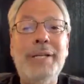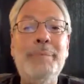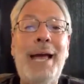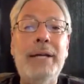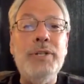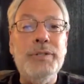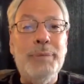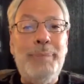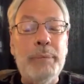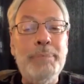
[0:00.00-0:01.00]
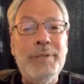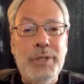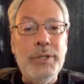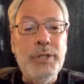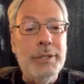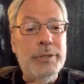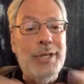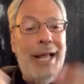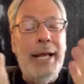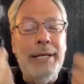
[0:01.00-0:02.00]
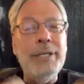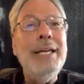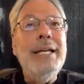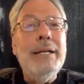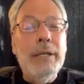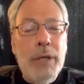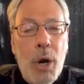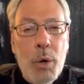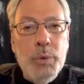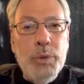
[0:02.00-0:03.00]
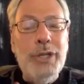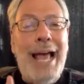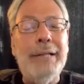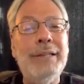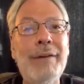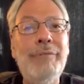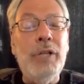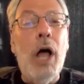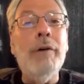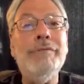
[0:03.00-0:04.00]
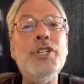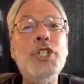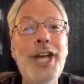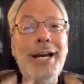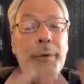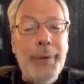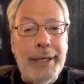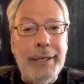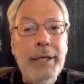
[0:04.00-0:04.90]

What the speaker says: matches about positions and go to that level of sharing